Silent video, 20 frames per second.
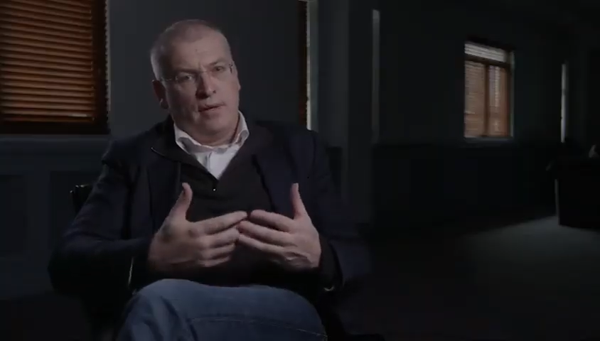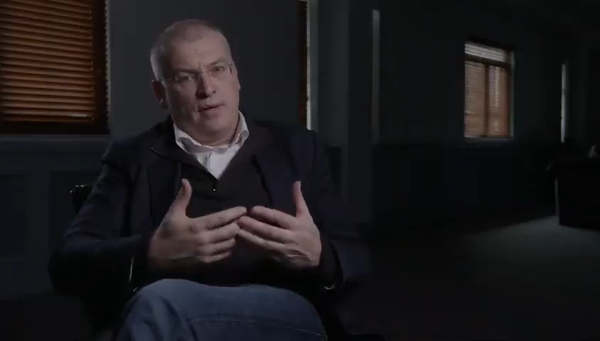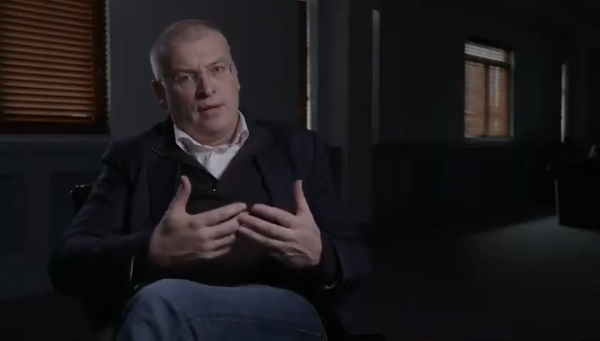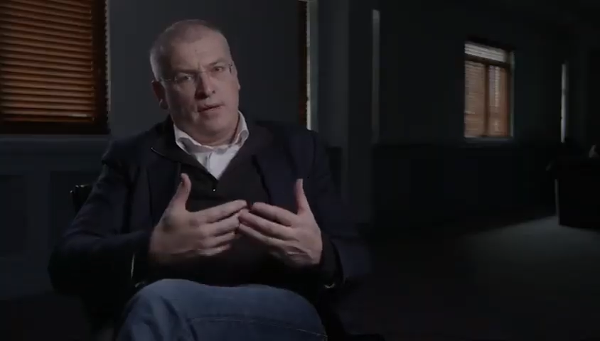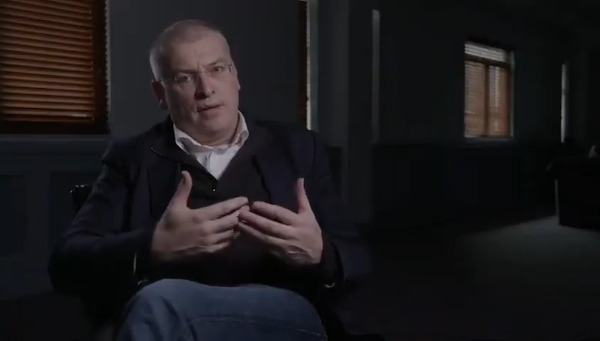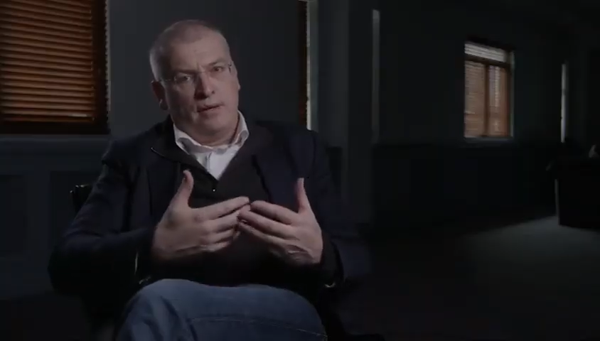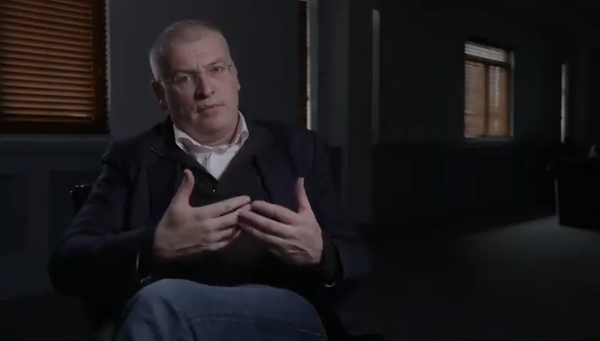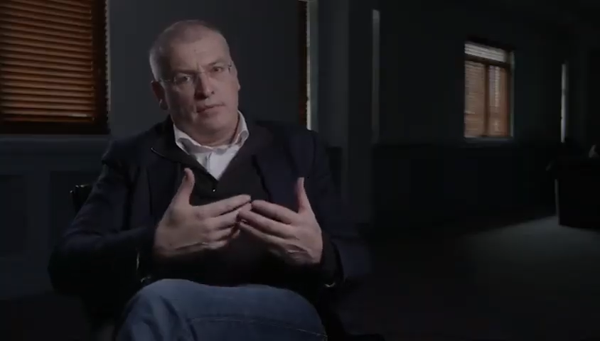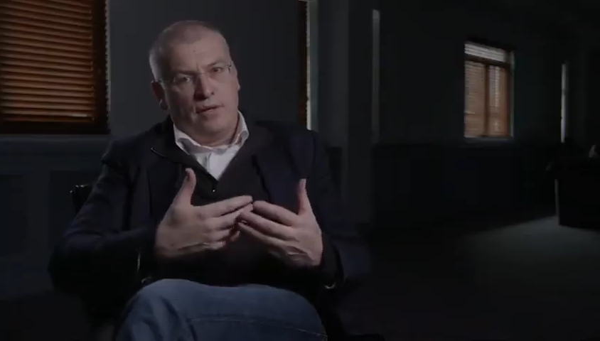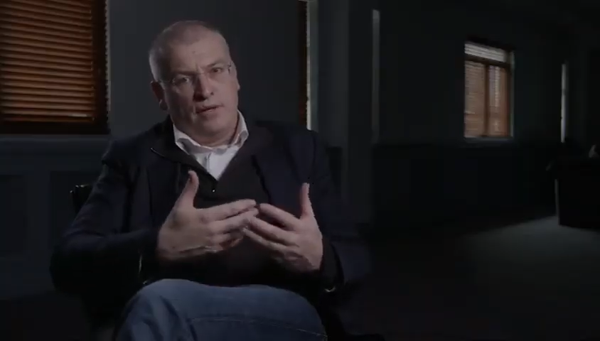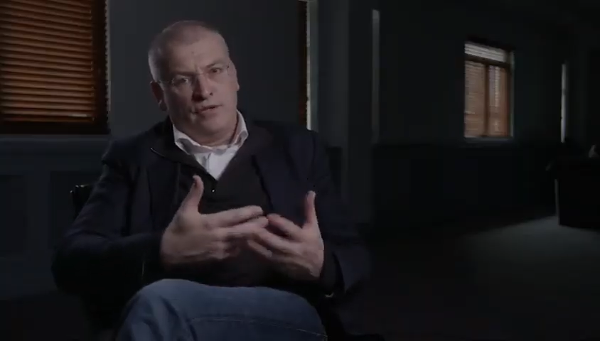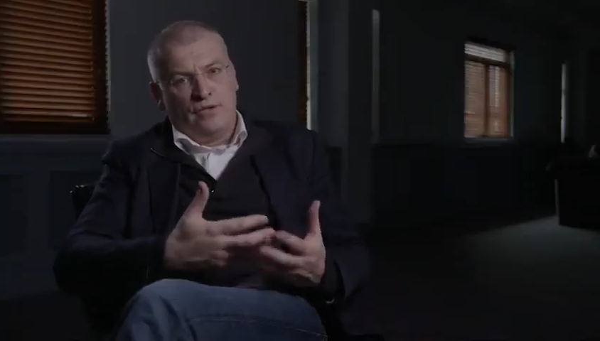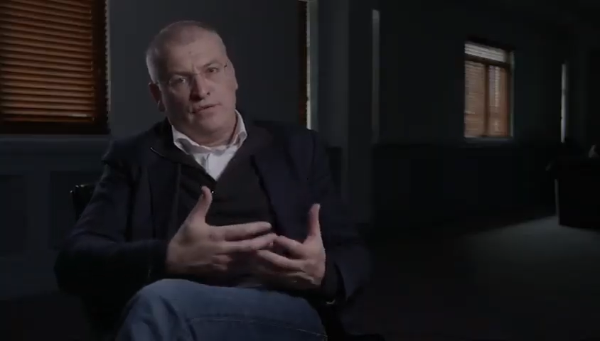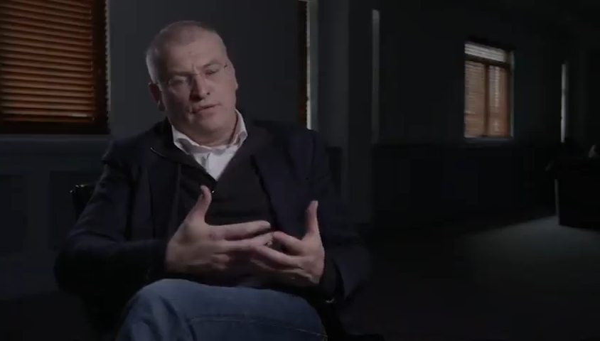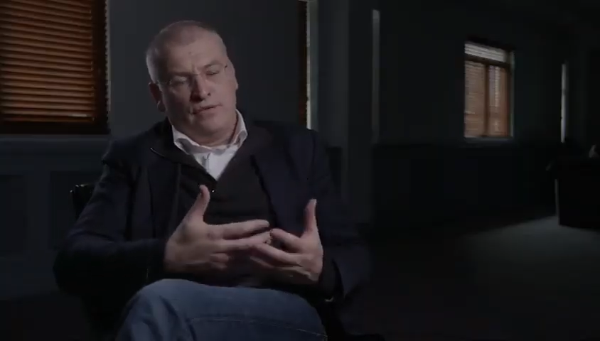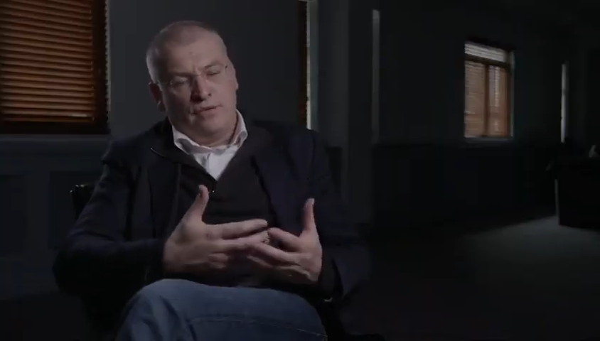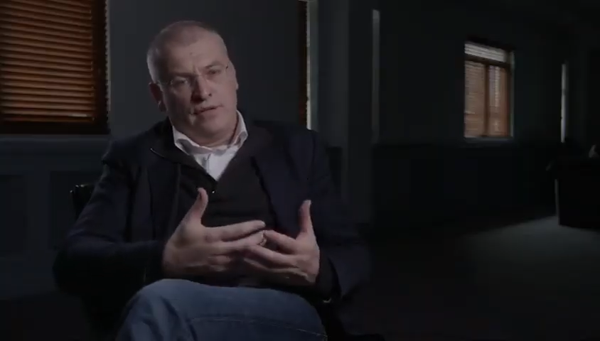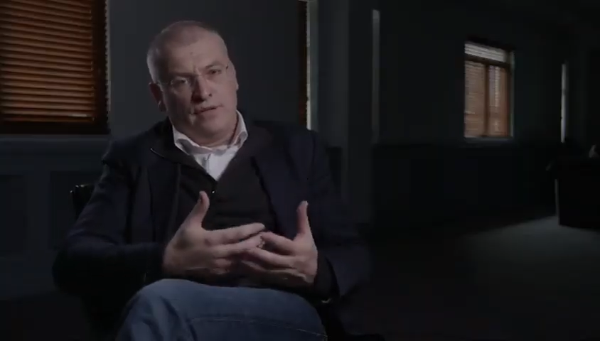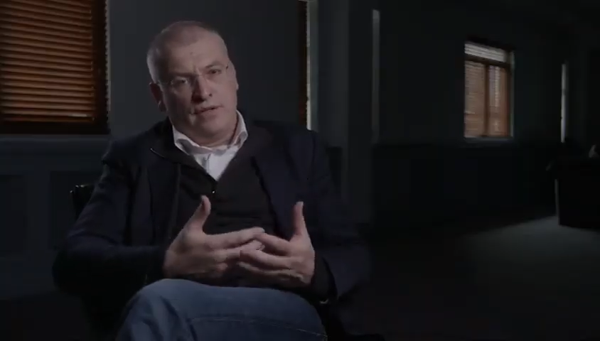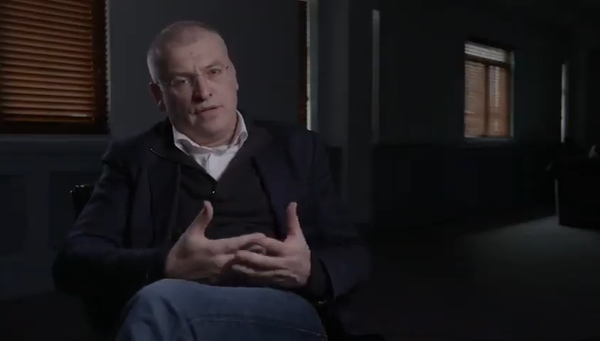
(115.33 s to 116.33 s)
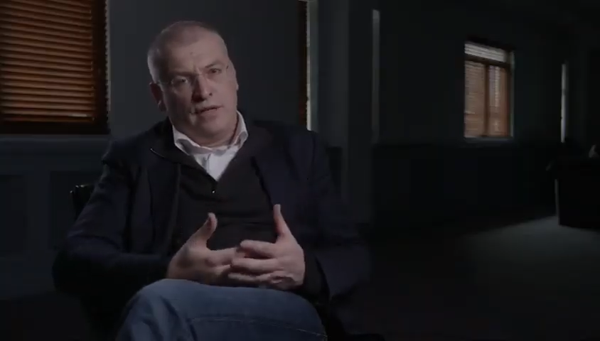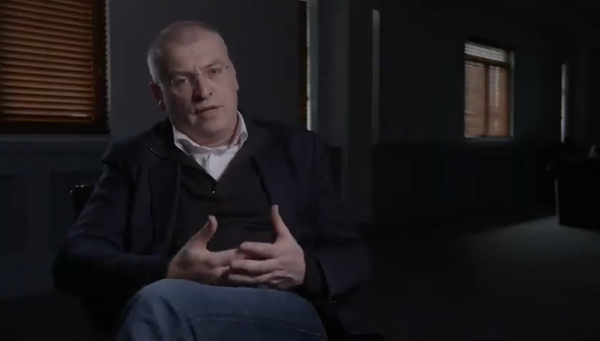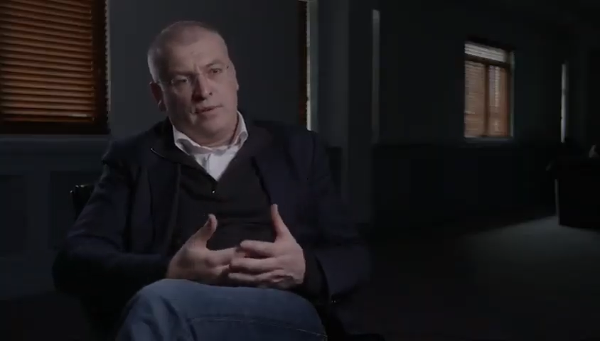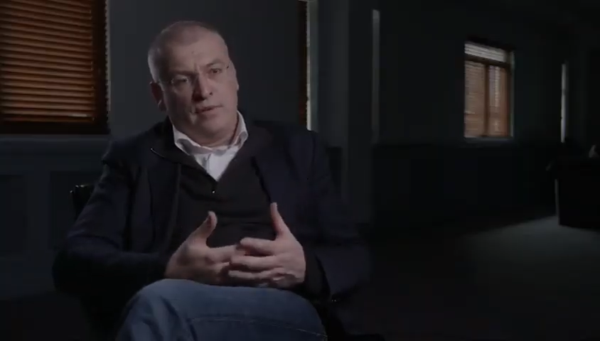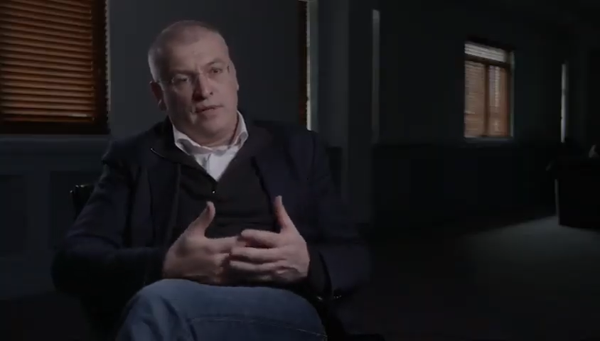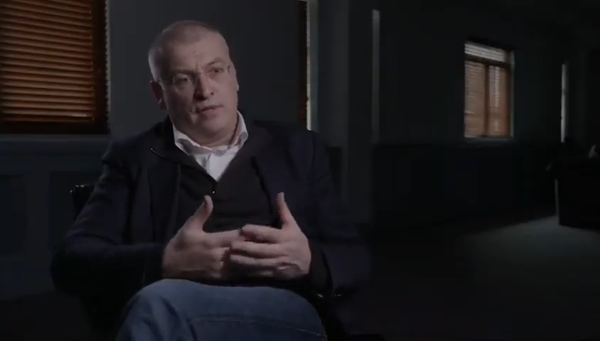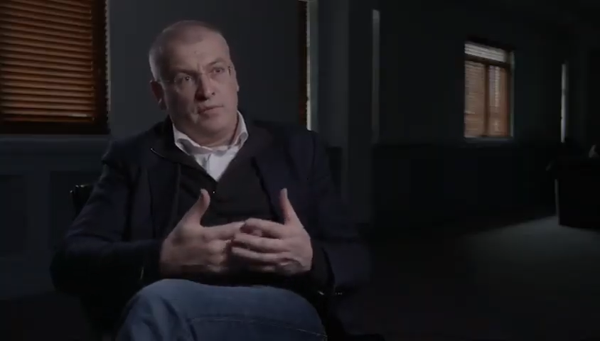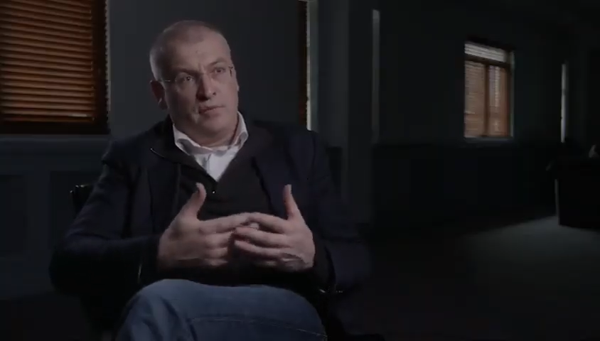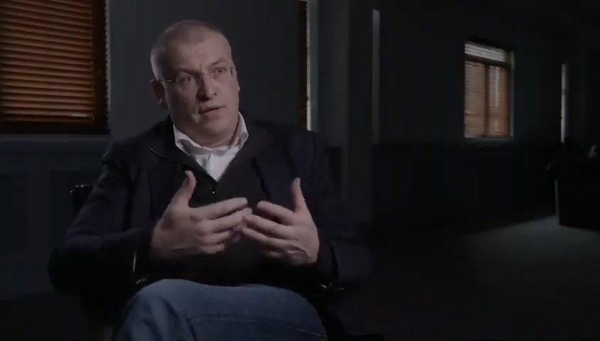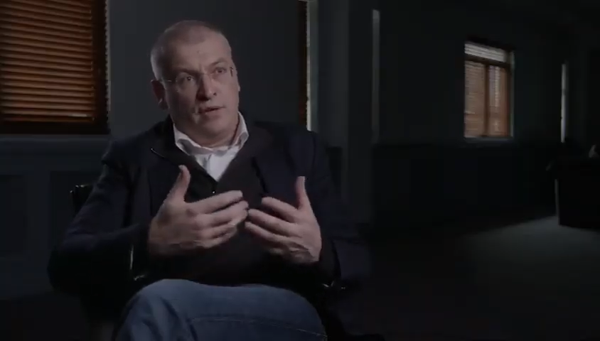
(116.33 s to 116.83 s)
and ambition for the scheme
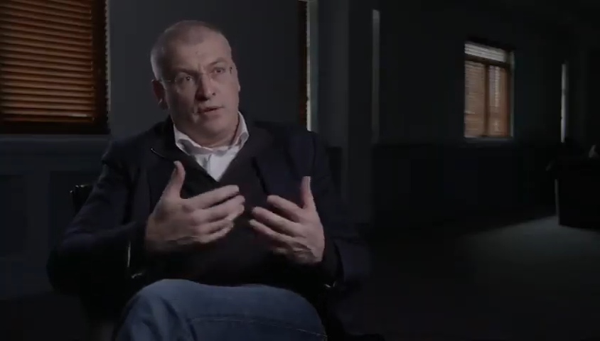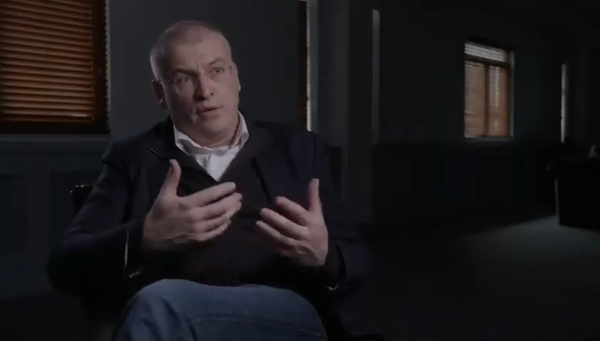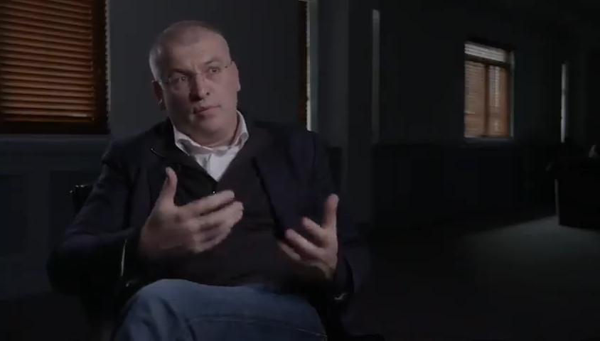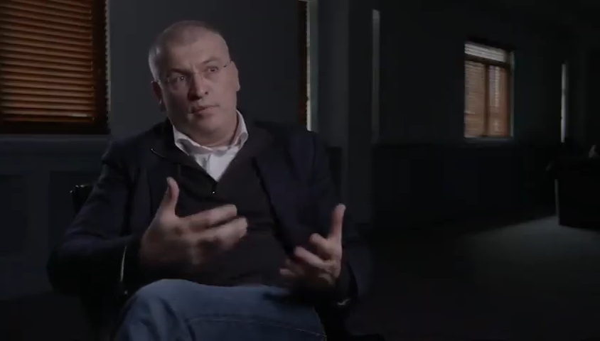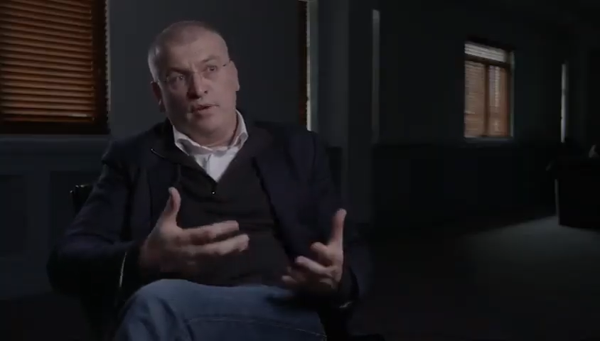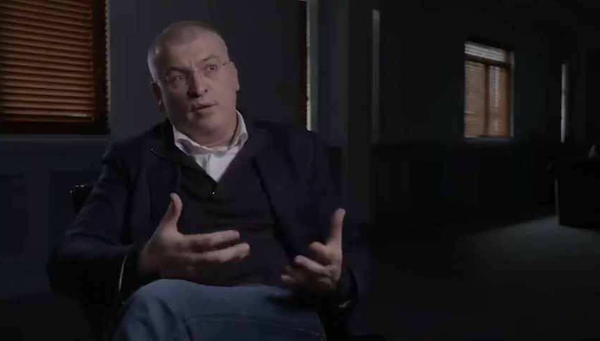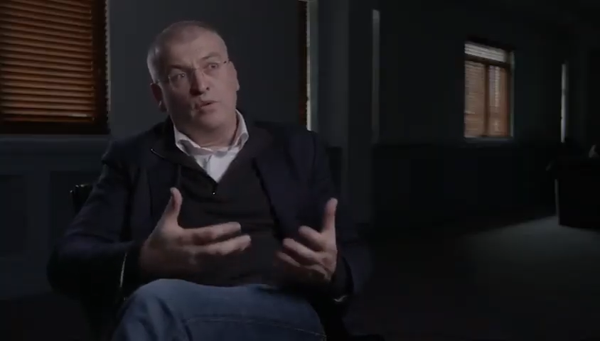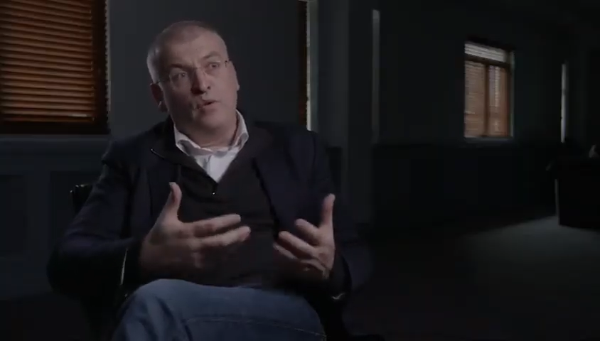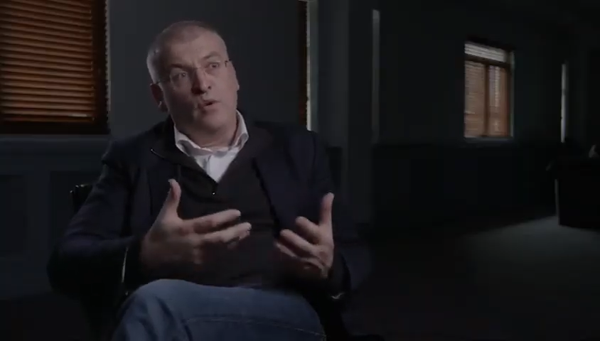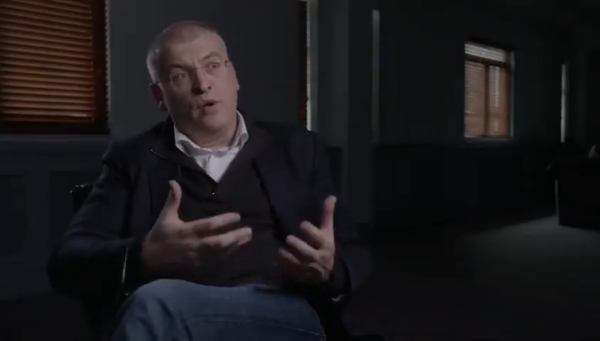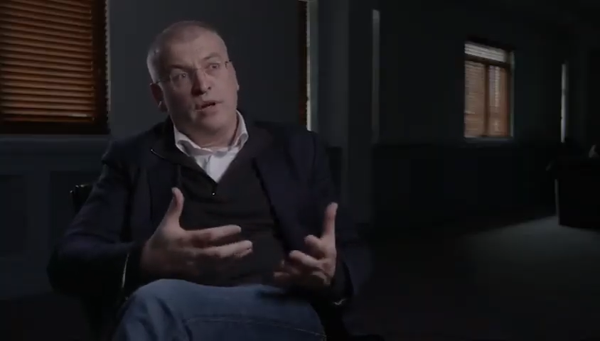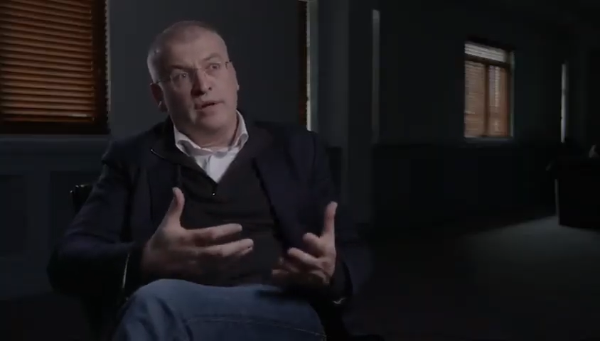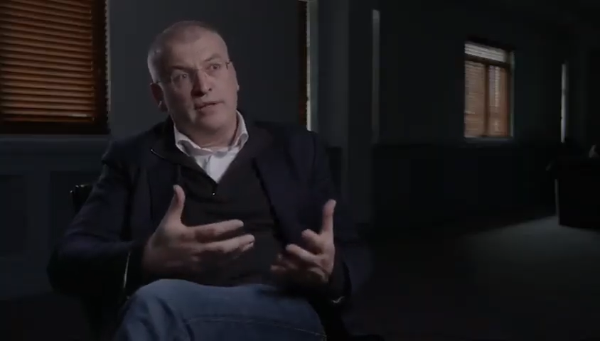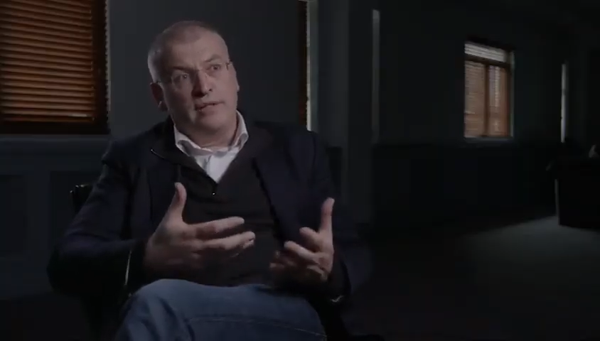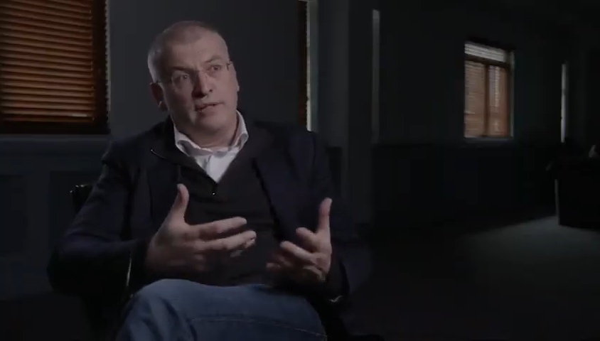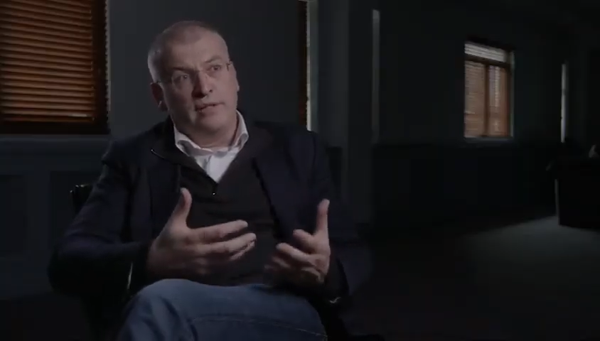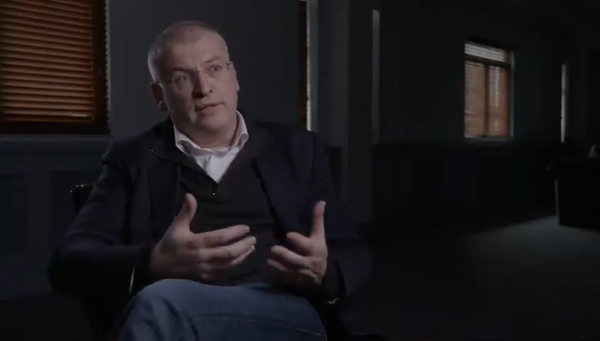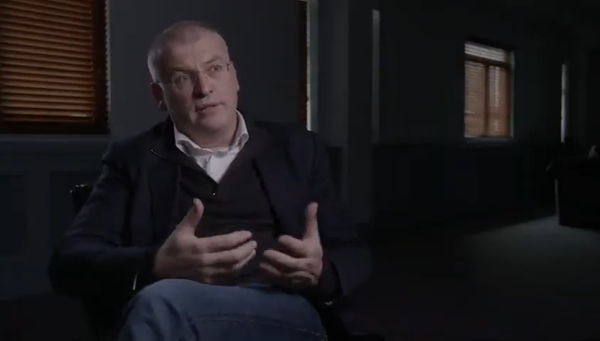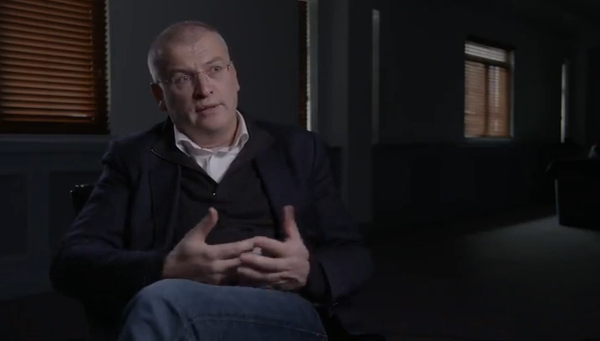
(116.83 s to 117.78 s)
has been all about quality.